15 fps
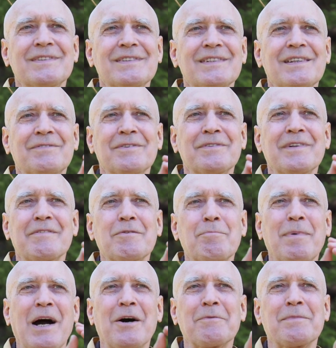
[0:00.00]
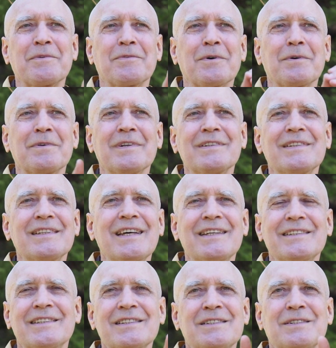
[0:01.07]
if you've never bowed before,
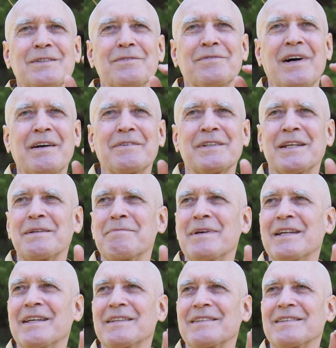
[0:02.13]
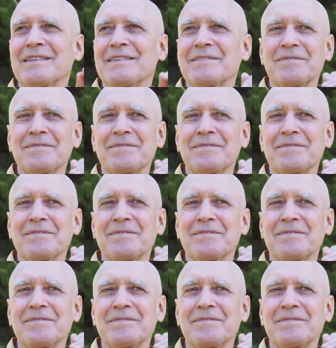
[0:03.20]
hey, just do 5 or 10 minutes.